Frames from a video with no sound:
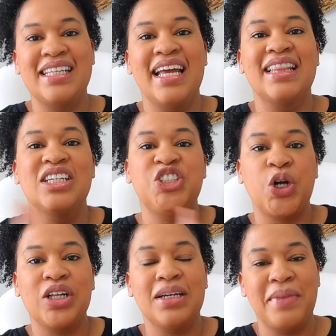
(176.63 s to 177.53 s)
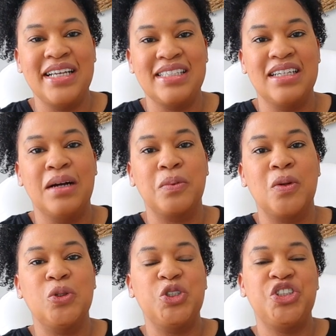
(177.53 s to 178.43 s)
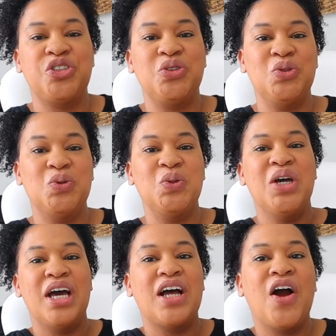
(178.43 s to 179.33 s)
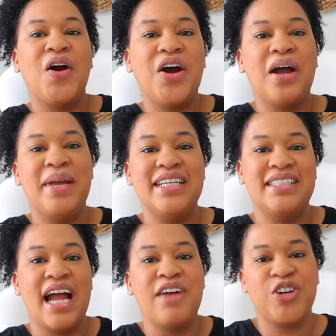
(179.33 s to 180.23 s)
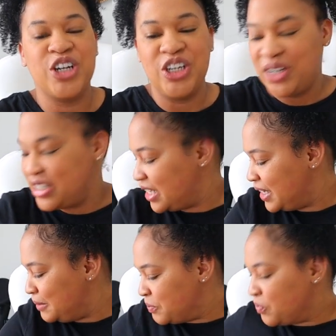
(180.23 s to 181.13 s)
and the Charlotte Mason approach to her Amazing Africa unit study.